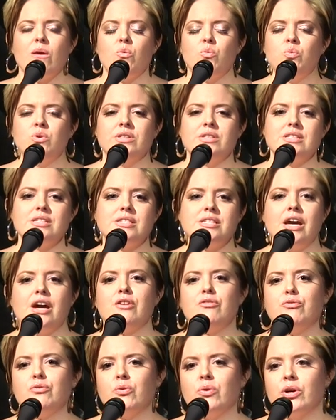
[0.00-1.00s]
wouldn't
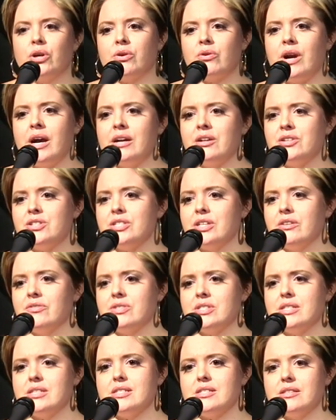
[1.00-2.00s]
stand for and cry
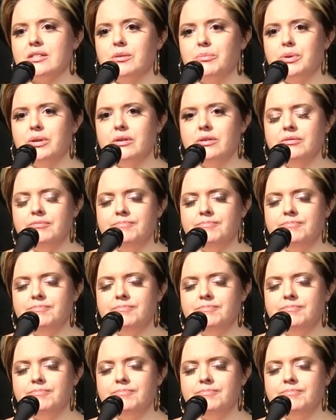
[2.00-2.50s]
ourselves to sleep.